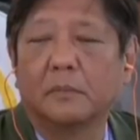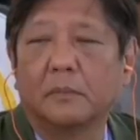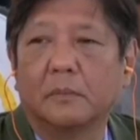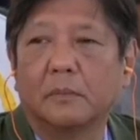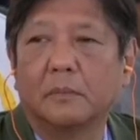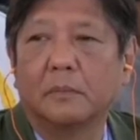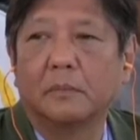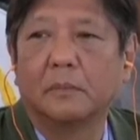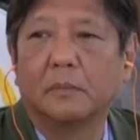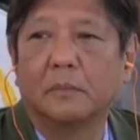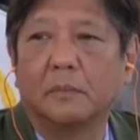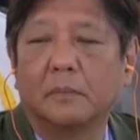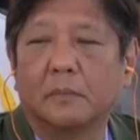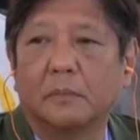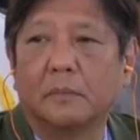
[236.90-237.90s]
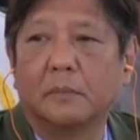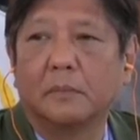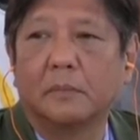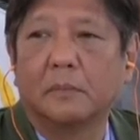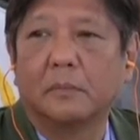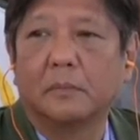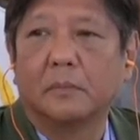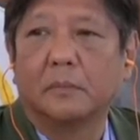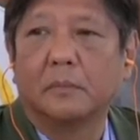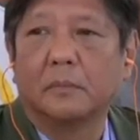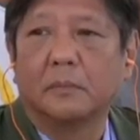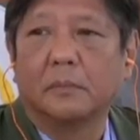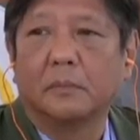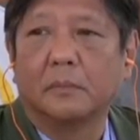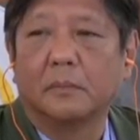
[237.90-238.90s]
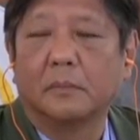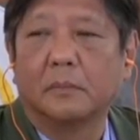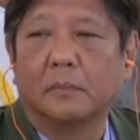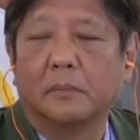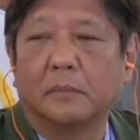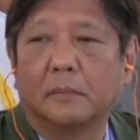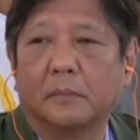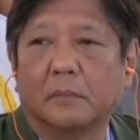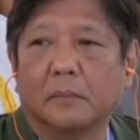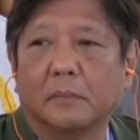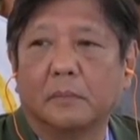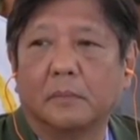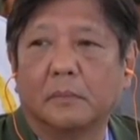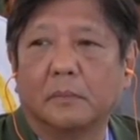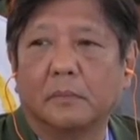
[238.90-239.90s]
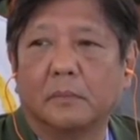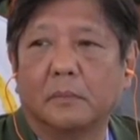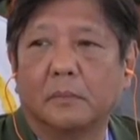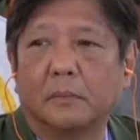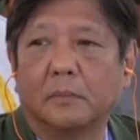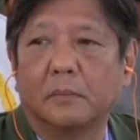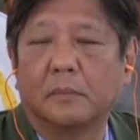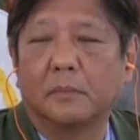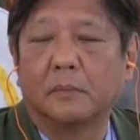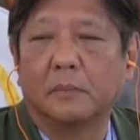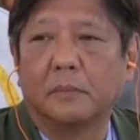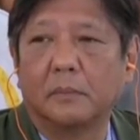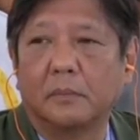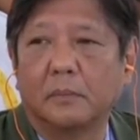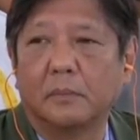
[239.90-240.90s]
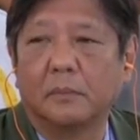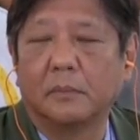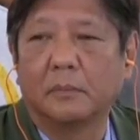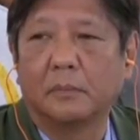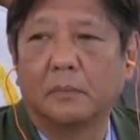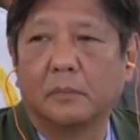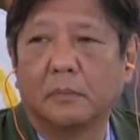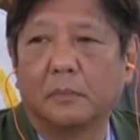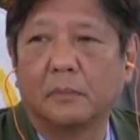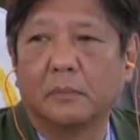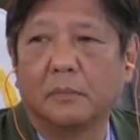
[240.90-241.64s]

No words are spoken by the person on screen.